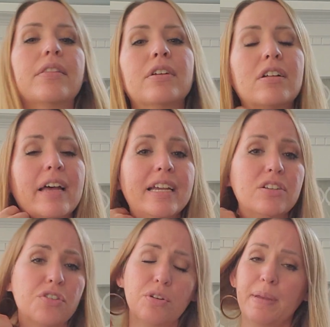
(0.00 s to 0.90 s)
client
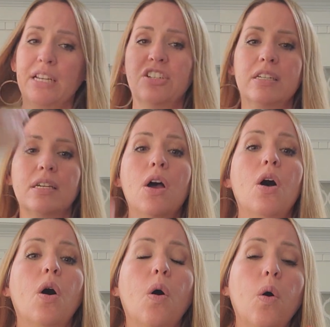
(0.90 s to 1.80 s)
or their patient,
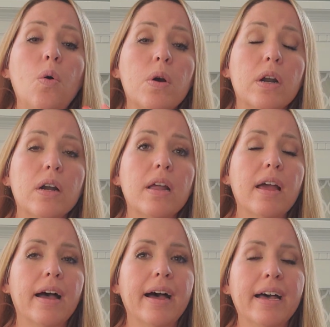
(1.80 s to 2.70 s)
or
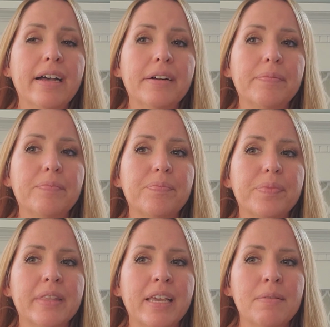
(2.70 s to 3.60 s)

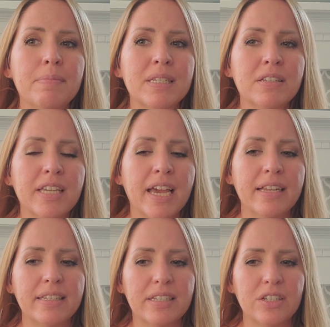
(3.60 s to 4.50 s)
they can muscle
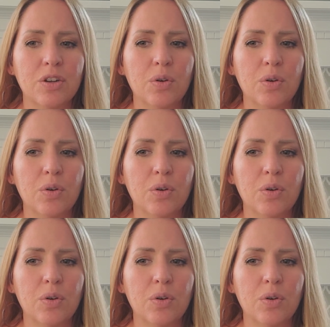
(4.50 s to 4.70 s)
test,